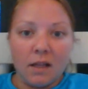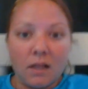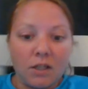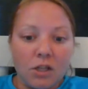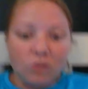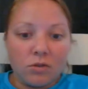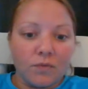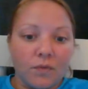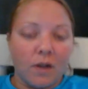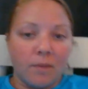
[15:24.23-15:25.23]
news
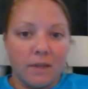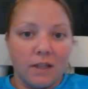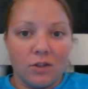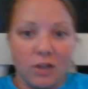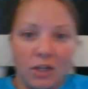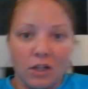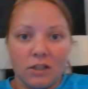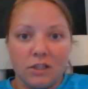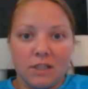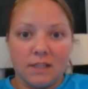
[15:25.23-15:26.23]
from the
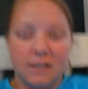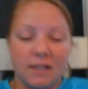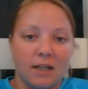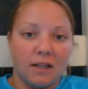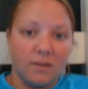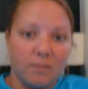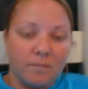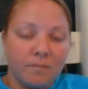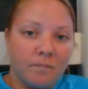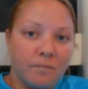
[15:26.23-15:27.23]
endocrinologist,
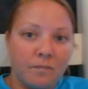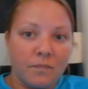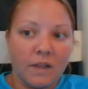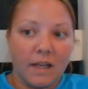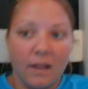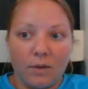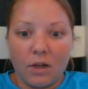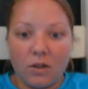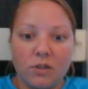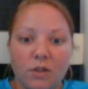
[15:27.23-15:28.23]
and I will
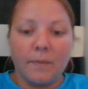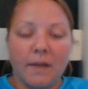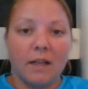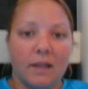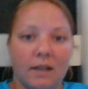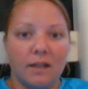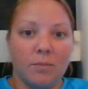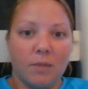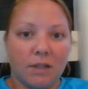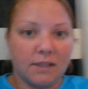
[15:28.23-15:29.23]
also make an
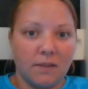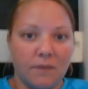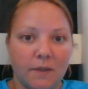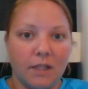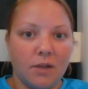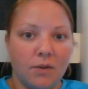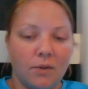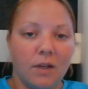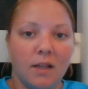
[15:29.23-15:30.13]
unboxing video